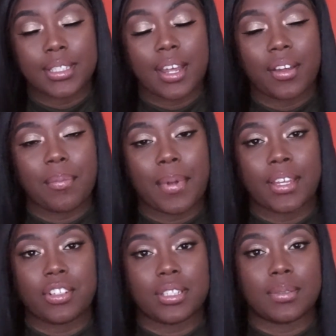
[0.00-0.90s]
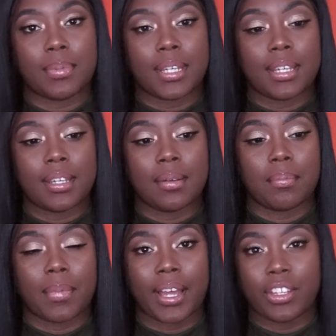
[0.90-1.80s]
Now, it may just be
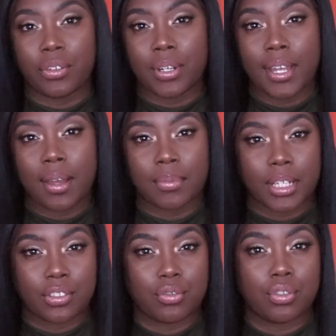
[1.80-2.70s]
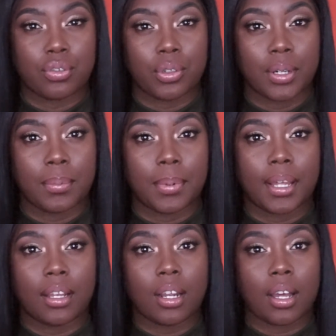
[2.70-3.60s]
my unit, I'm not too sure,
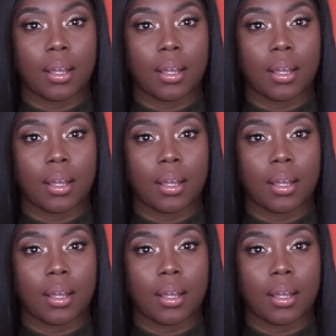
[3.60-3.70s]
but